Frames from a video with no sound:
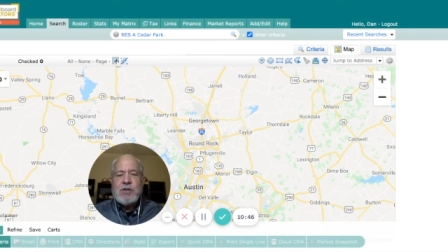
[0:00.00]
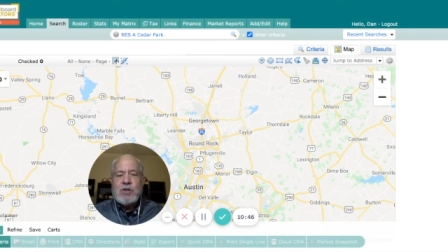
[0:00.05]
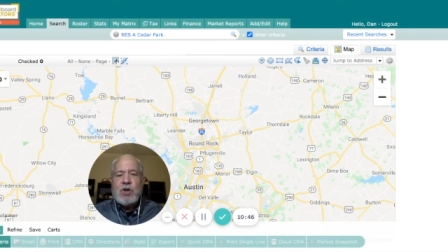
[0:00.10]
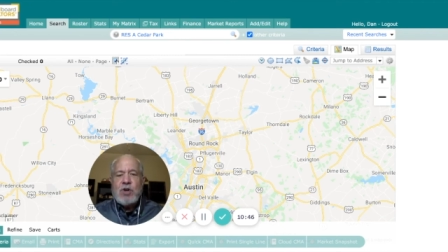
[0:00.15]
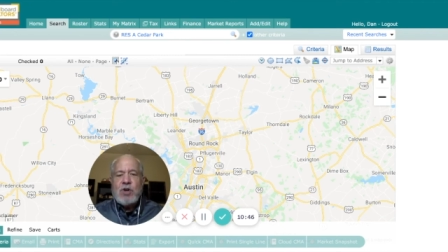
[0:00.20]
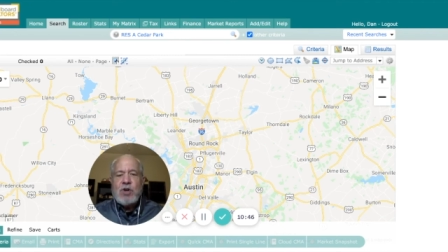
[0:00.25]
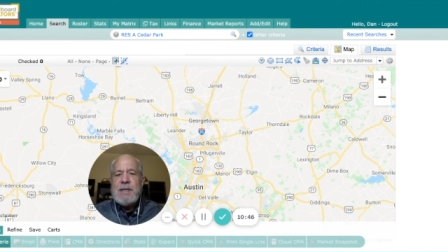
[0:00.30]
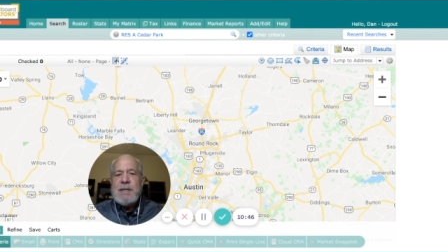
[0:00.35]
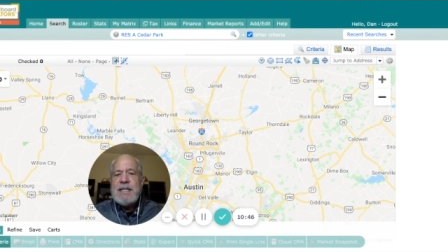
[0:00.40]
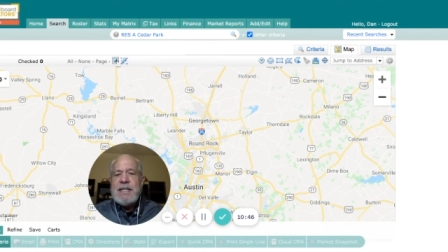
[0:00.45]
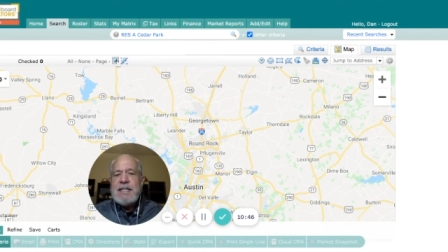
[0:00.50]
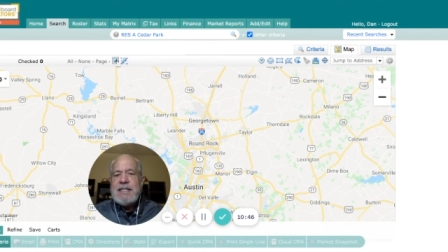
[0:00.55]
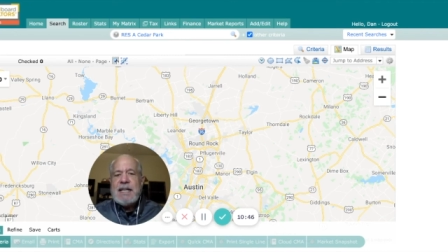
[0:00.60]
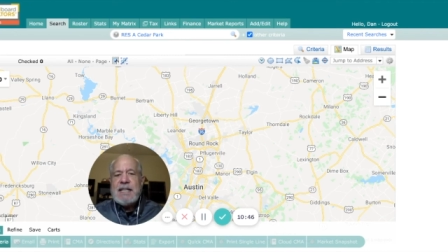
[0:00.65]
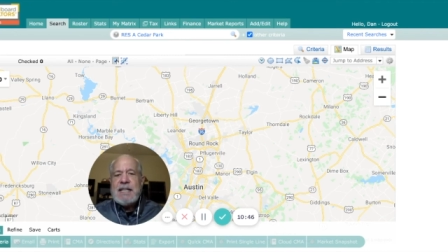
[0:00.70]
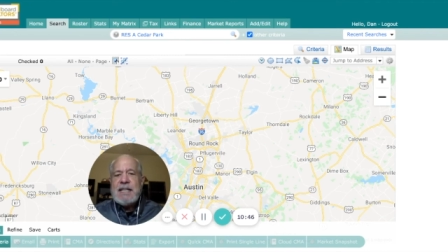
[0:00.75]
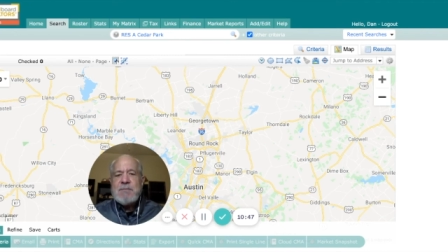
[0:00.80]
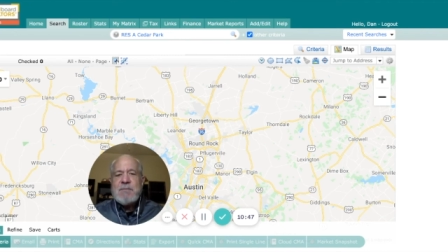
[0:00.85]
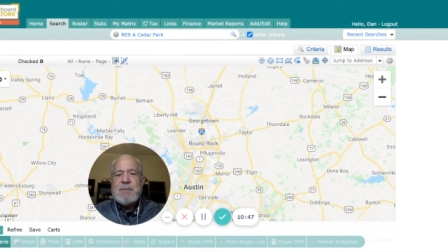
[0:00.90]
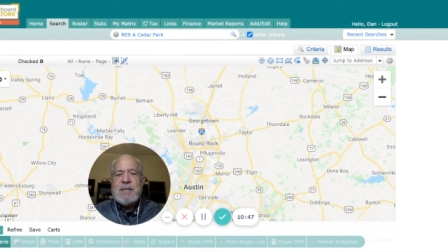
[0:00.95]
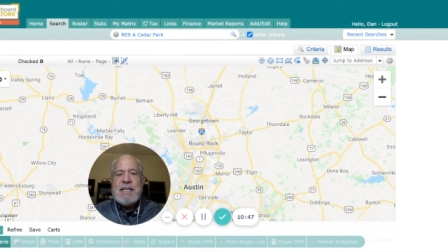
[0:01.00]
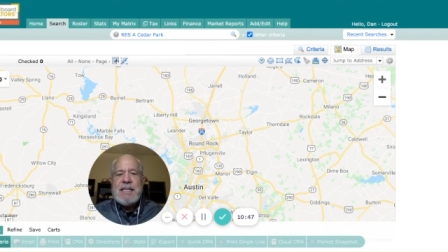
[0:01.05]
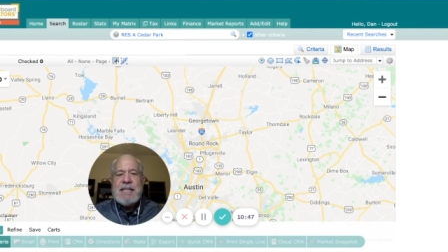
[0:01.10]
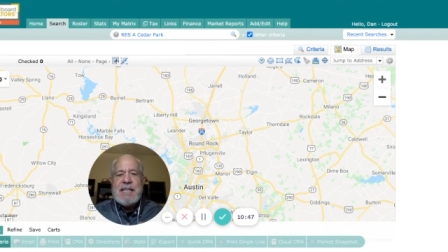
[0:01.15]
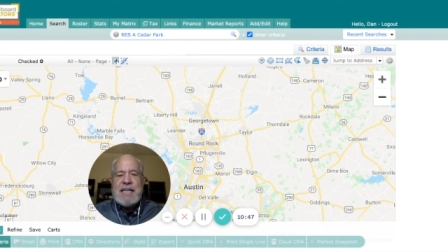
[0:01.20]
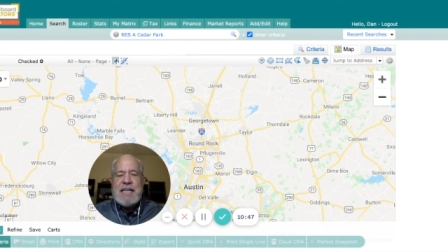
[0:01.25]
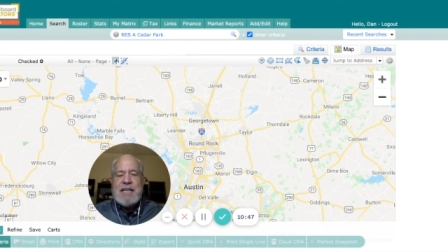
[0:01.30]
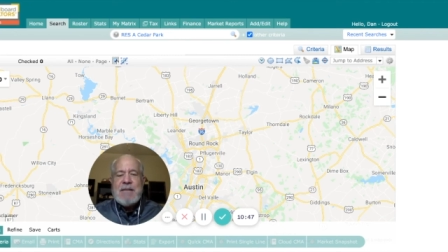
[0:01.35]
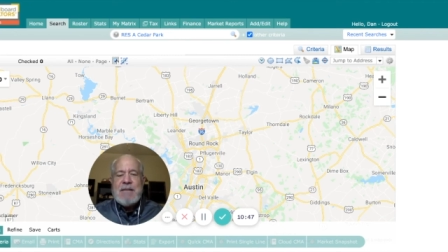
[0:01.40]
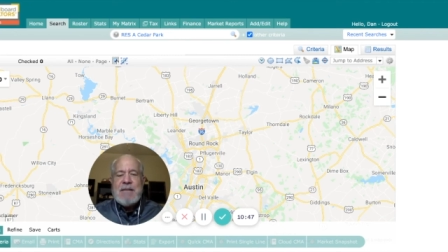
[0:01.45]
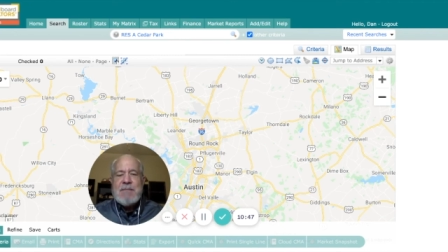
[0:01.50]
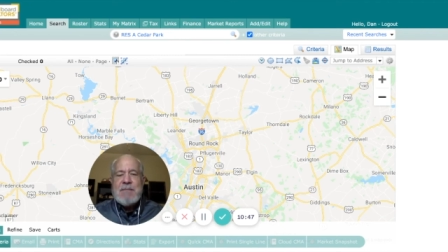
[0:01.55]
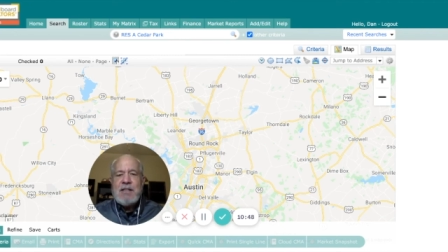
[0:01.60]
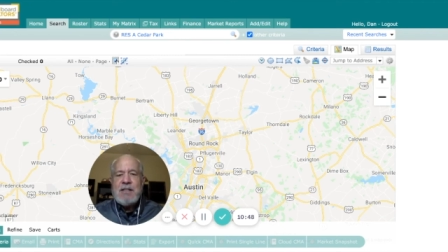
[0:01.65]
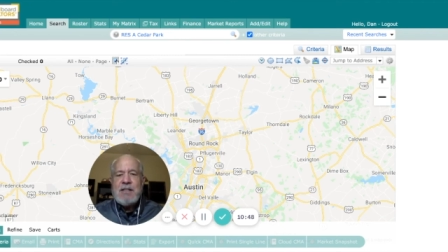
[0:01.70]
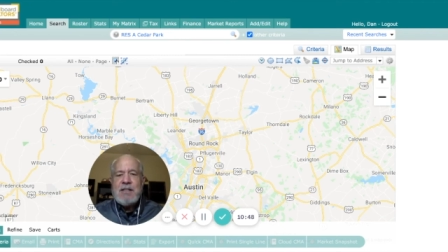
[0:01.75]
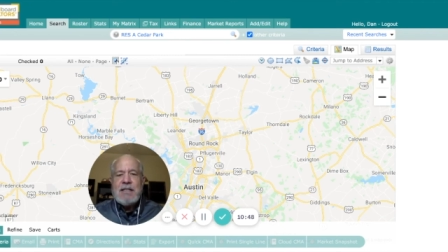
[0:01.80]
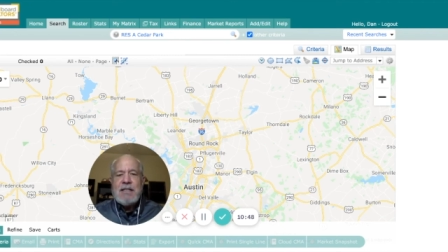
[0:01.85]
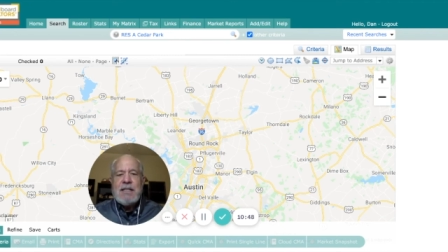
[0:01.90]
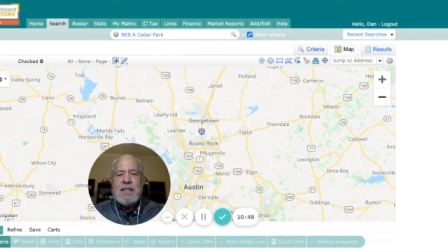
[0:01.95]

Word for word: call me, text me, email,